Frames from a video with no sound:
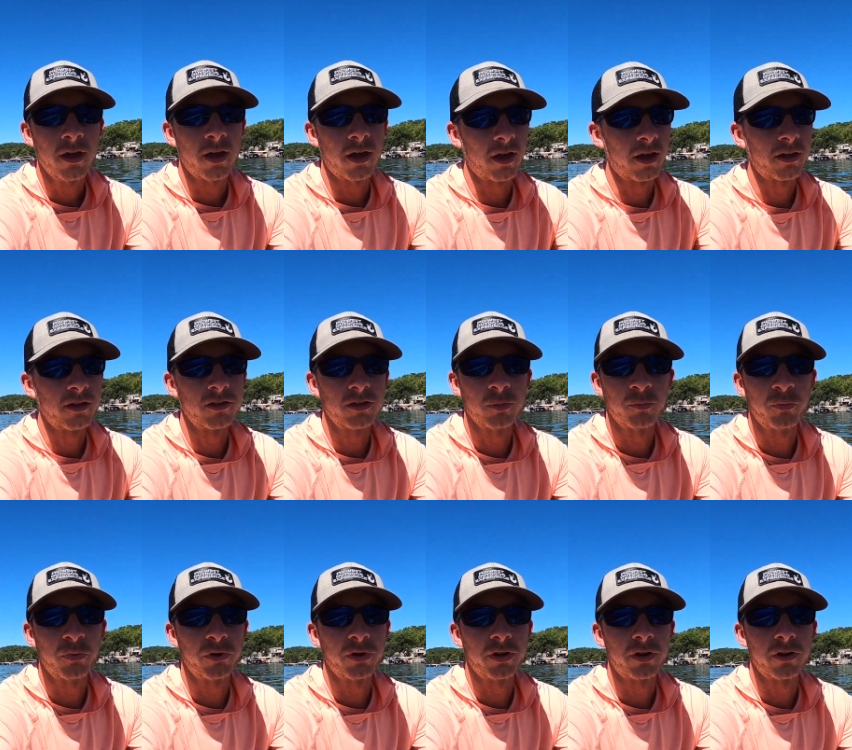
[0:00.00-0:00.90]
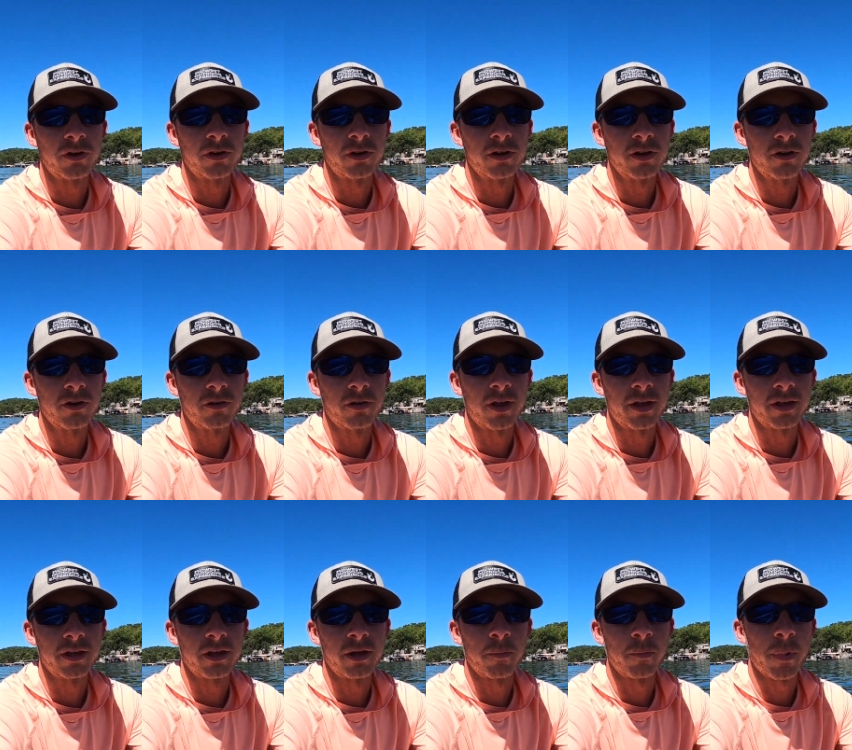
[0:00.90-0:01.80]
Uh, you can put it near
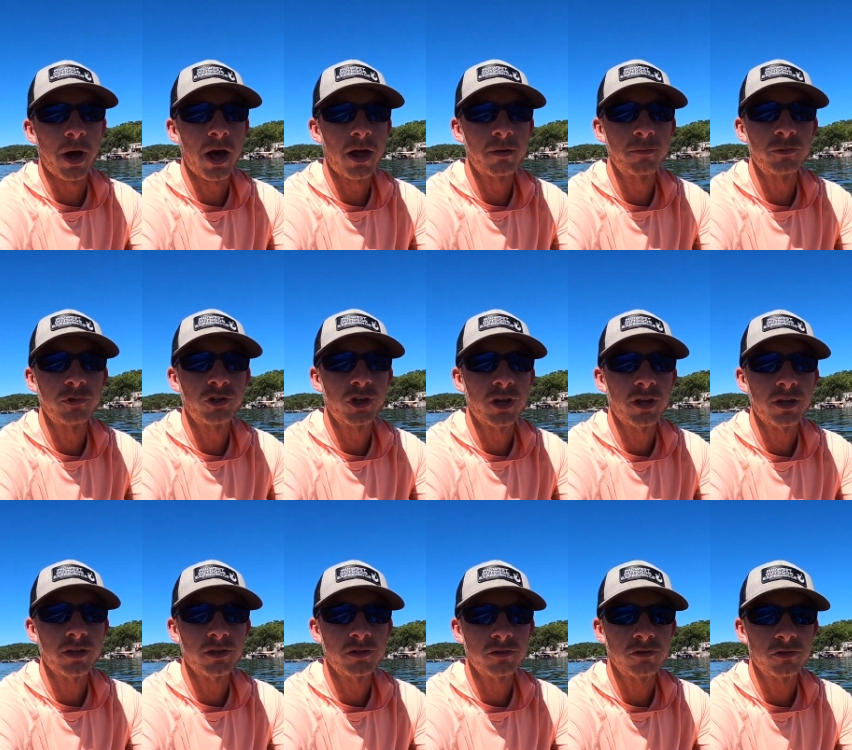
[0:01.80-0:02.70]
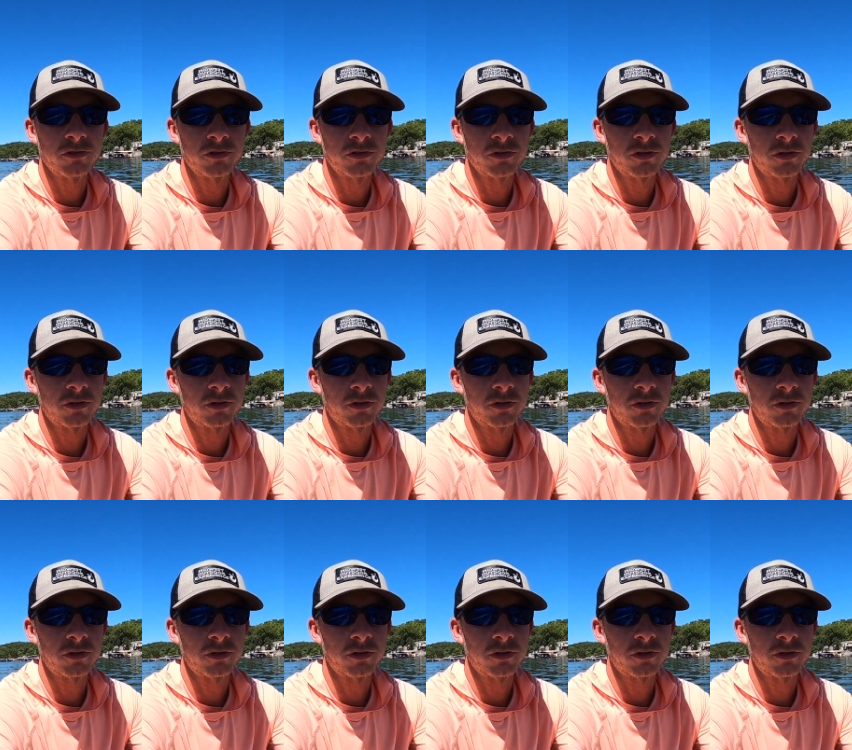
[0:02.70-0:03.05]
like a bottom change,